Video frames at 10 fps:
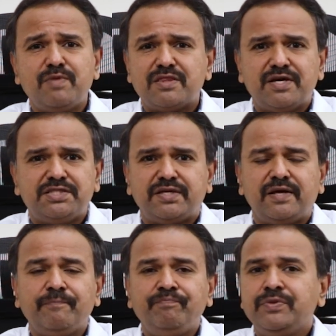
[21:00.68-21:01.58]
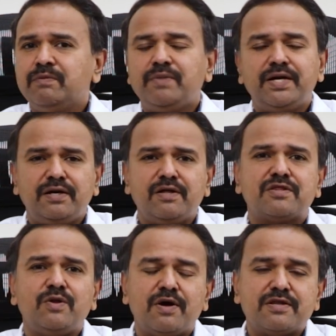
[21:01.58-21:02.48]
me surgery. But it
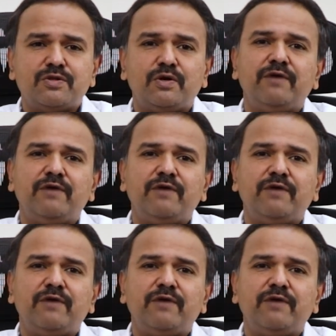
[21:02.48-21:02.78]
is not so.